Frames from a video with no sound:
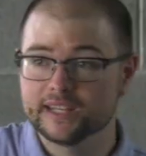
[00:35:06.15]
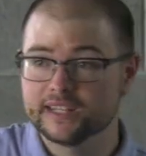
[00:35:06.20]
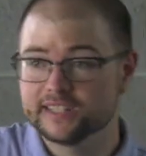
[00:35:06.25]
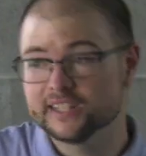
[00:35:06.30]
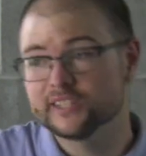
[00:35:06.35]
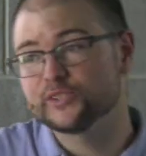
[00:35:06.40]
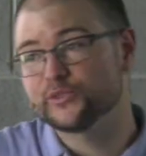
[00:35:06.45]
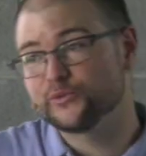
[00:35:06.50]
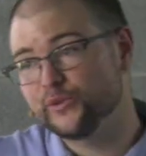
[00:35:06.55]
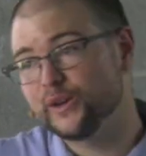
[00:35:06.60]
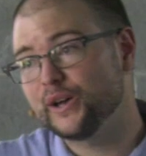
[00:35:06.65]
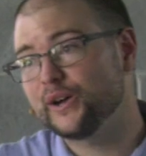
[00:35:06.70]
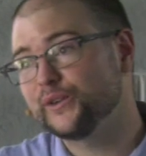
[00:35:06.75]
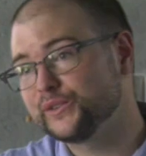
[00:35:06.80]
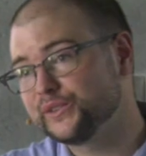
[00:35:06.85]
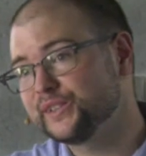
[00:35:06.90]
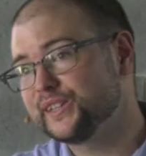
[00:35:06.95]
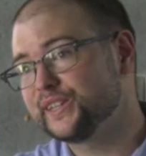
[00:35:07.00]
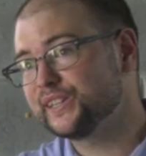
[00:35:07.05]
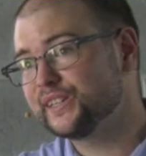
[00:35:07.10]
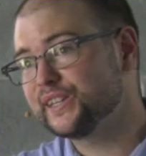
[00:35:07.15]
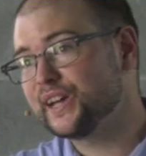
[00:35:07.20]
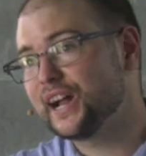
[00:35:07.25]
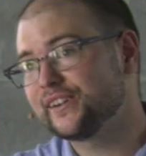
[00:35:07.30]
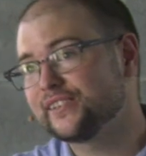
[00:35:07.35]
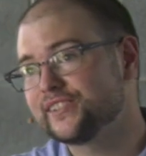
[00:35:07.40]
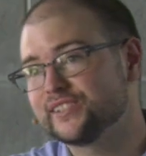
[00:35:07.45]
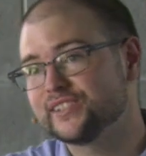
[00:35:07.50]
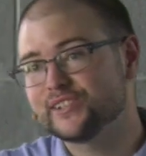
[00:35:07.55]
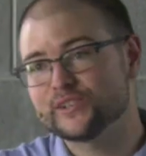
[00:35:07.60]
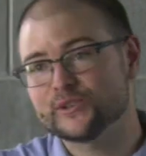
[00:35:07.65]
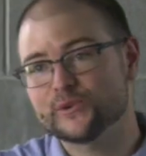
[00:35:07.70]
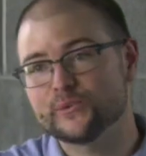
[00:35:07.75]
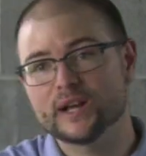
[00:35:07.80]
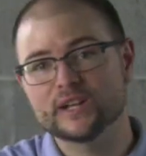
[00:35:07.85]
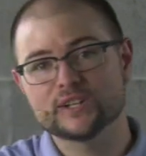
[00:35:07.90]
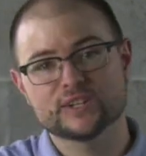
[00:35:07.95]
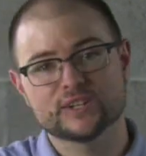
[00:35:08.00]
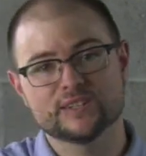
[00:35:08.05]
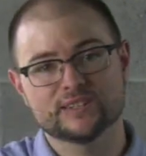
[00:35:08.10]
It's felt in a lot of
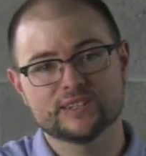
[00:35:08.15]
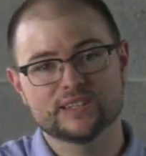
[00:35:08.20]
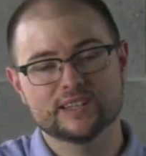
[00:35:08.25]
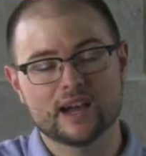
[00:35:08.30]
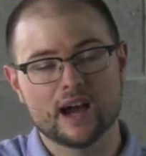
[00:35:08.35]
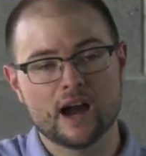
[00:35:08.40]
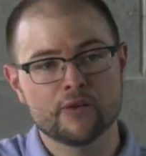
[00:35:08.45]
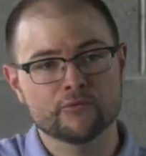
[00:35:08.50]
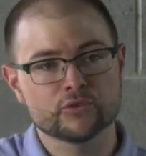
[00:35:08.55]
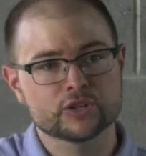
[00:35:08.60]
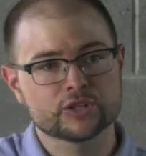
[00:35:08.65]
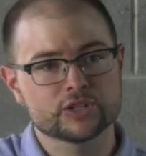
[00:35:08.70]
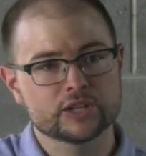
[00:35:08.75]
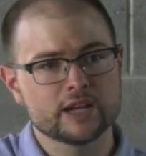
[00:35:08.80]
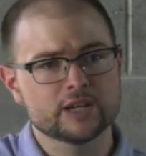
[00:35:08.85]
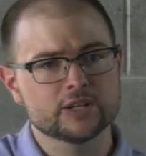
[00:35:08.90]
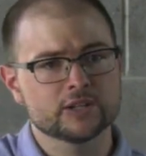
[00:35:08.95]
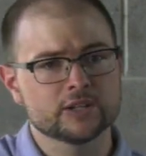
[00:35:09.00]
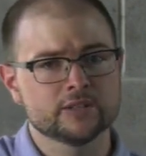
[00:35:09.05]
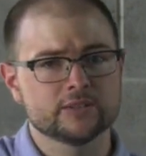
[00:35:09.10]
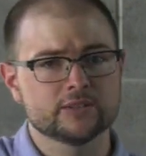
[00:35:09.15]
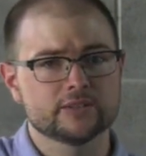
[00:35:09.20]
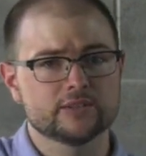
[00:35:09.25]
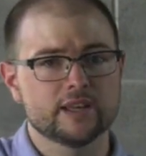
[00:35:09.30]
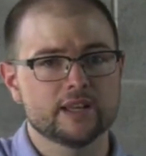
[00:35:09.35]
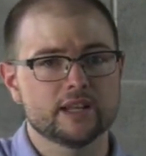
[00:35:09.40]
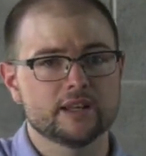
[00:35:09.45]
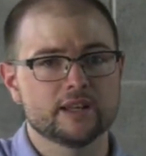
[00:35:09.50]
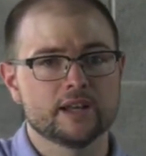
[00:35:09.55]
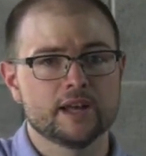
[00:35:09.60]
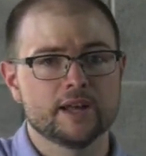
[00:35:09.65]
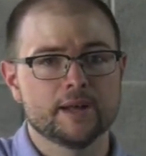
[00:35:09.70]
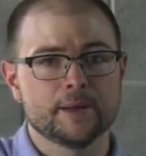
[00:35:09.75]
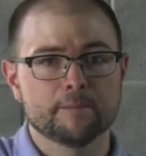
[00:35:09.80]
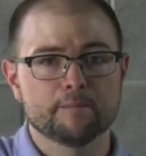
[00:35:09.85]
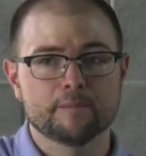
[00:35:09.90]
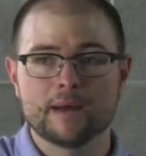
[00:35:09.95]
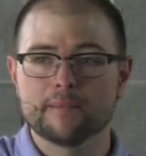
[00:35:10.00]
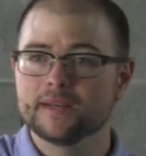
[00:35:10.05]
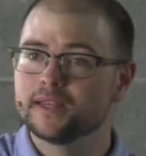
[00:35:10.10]
situations and conversations that
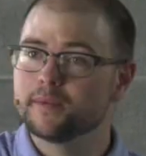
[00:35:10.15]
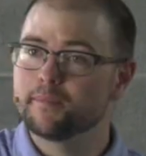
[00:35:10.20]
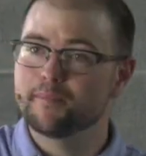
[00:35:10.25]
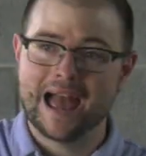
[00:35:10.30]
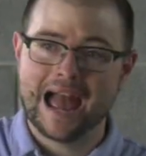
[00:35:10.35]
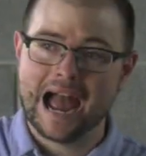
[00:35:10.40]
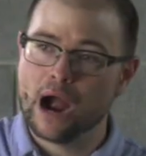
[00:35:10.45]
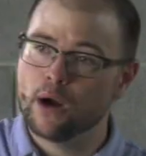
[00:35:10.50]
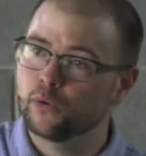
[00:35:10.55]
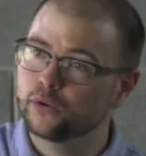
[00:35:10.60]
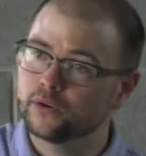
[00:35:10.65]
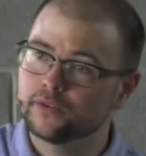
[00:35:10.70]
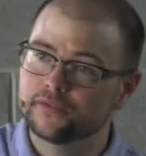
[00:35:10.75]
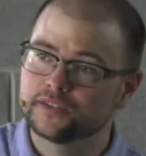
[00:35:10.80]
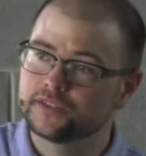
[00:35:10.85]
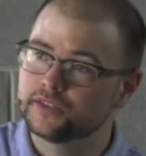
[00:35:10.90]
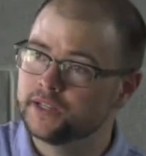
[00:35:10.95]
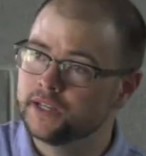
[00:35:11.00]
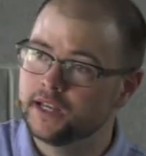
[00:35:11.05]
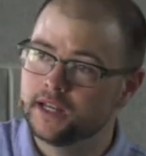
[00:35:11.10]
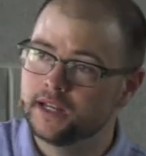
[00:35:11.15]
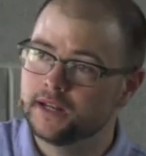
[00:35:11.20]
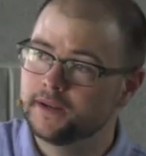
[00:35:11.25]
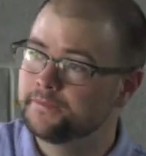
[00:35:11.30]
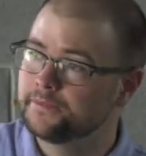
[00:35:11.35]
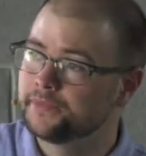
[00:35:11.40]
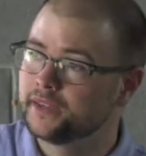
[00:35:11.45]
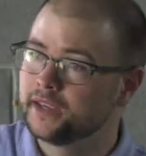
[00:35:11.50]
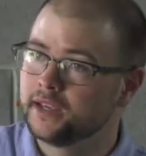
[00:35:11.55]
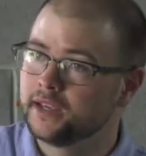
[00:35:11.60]
maybe the power of sin